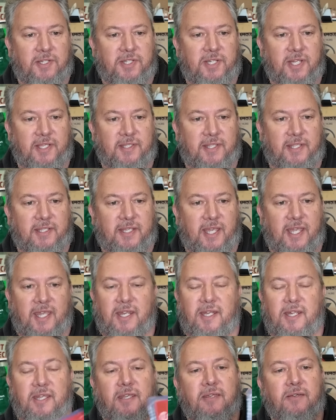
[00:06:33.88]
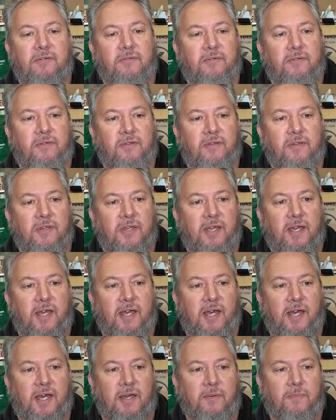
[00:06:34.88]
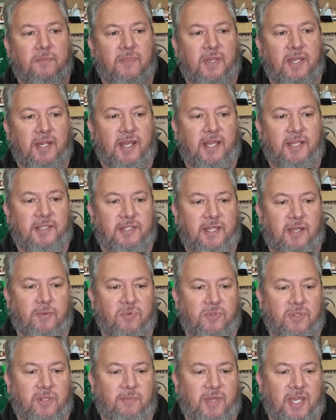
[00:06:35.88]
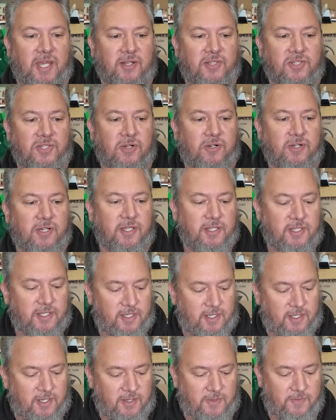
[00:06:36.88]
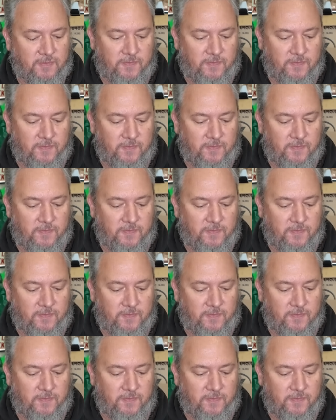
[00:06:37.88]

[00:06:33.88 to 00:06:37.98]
just as handy. It has double the amount of sockets.